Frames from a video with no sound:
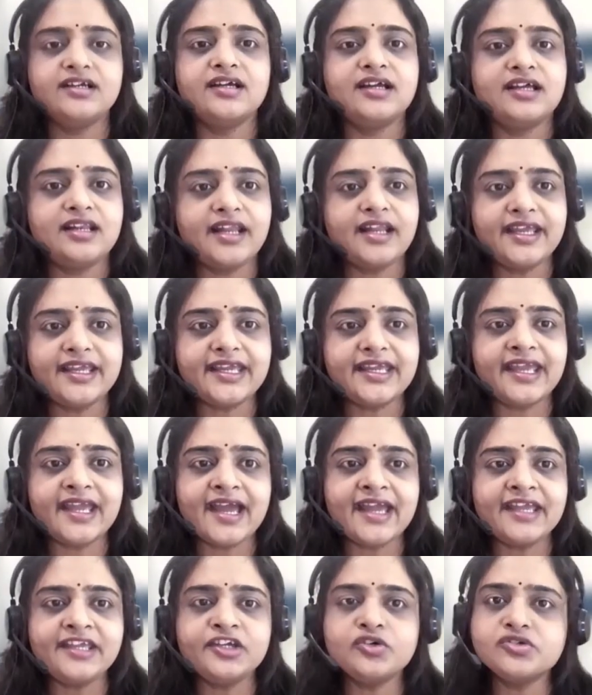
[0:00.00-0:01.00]
Like AI
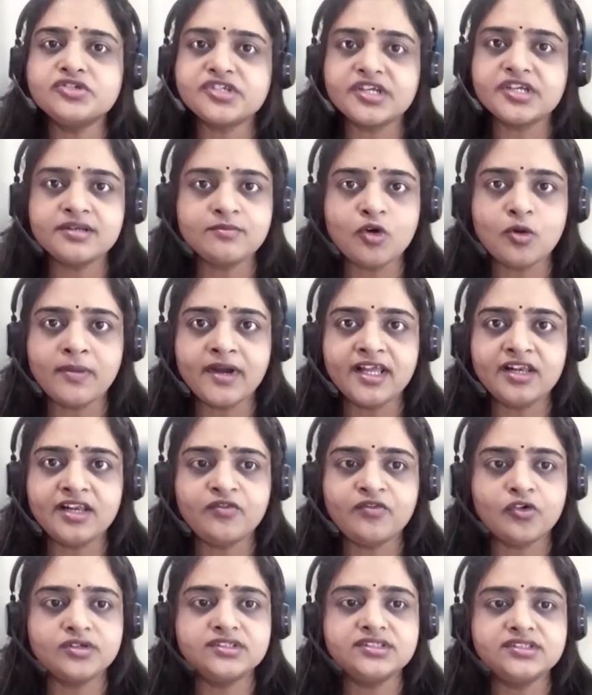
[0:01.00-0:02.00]
used in mobile
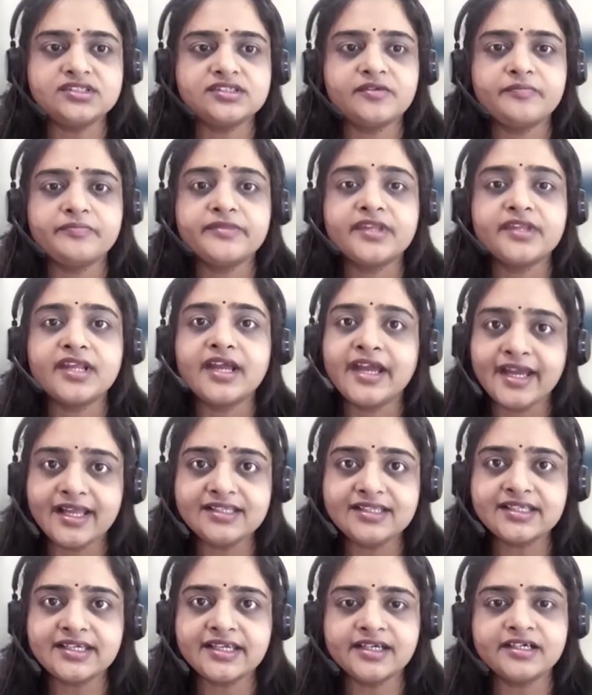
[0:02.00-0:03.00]
phones,
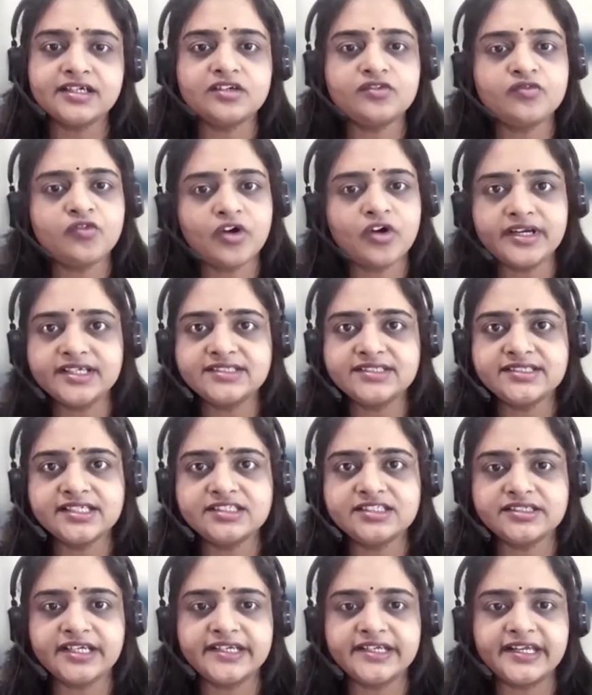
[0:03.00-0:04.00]
healthcare for disease
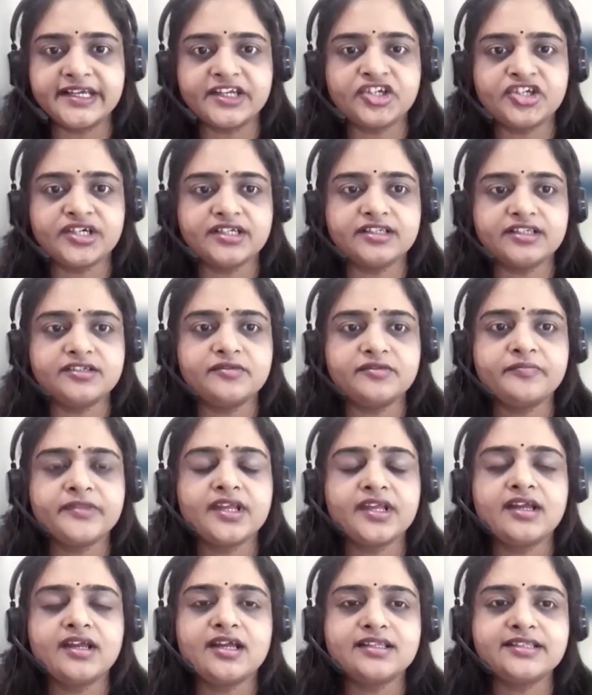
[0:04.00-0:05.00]
detection,
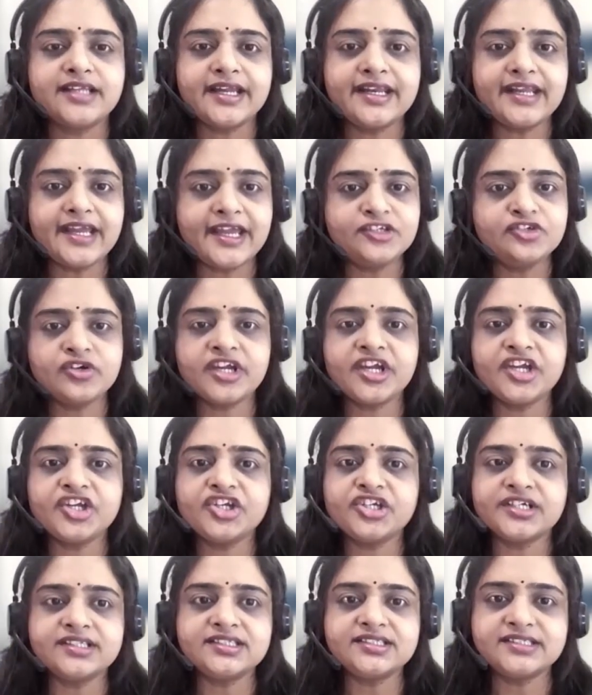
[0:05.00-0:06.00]
then
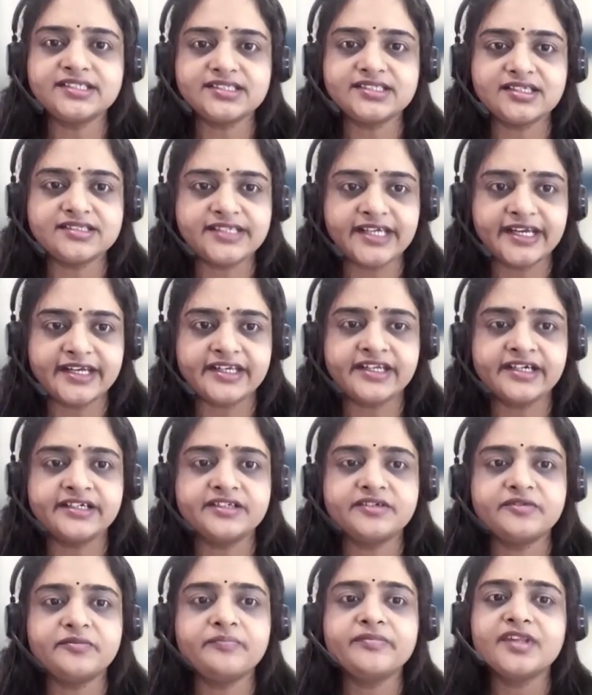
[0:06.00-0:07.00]
education sector,
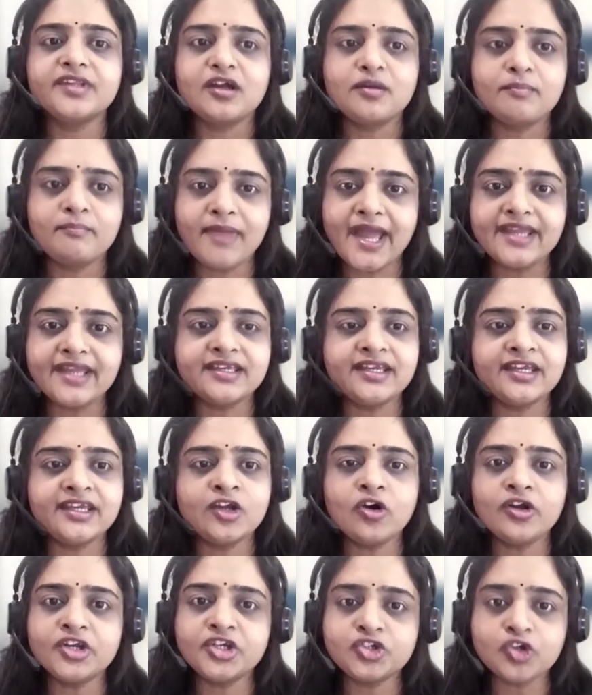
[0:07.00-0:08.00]
banking
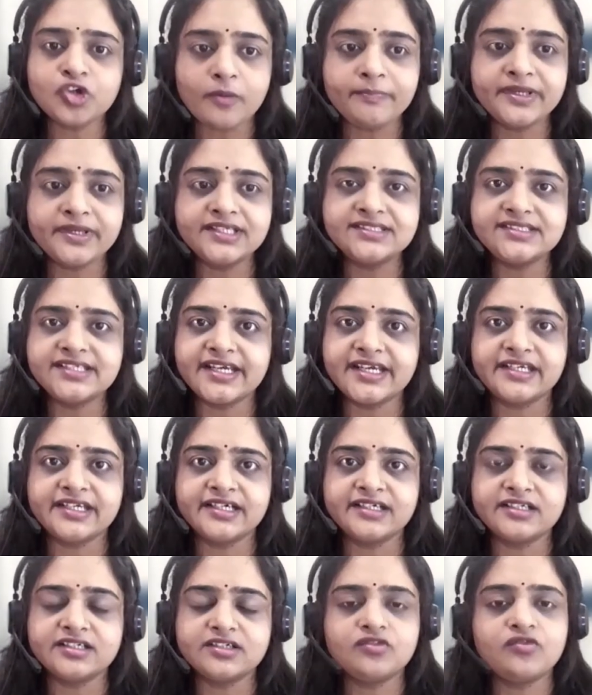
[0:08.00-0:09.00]
or shopping
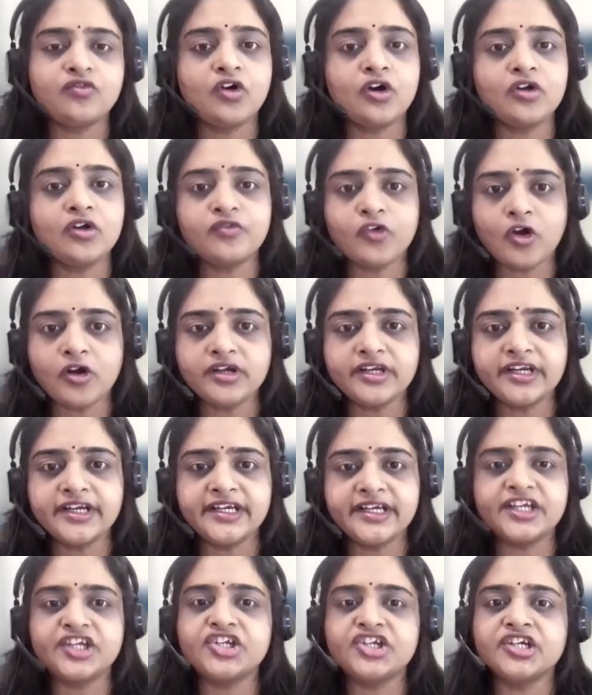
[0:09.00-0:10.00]
sector for fraud
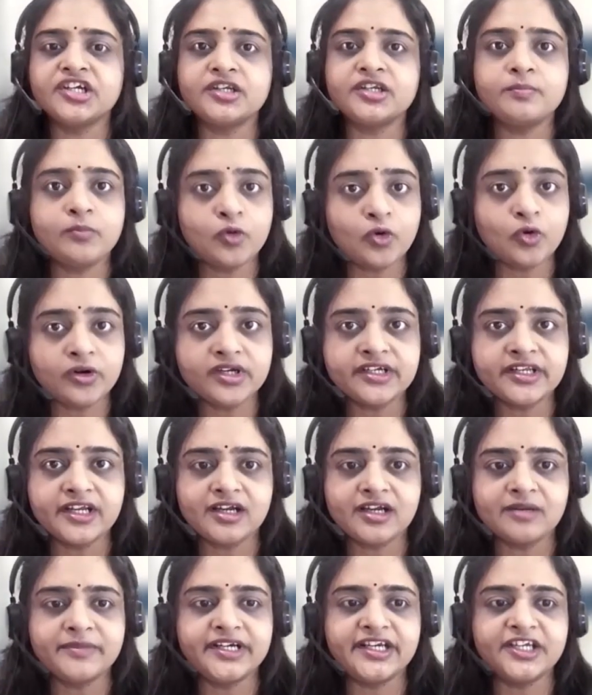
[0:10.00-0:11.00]
detection, product
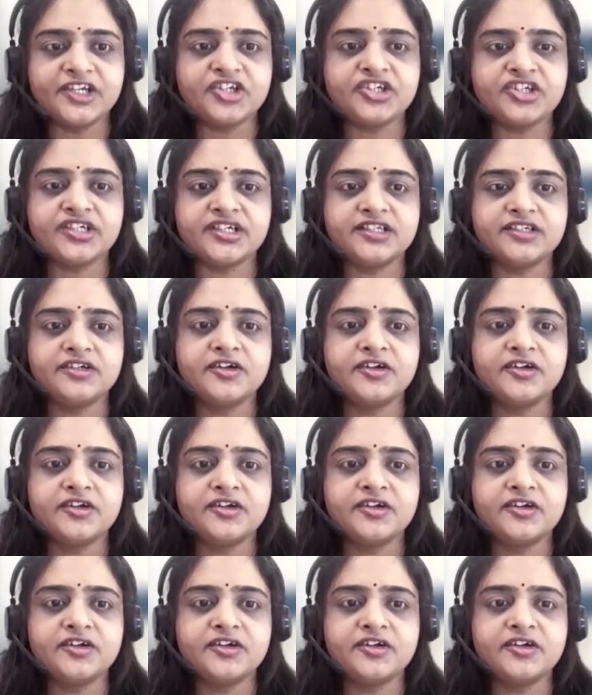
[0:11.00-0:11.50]
recommendation,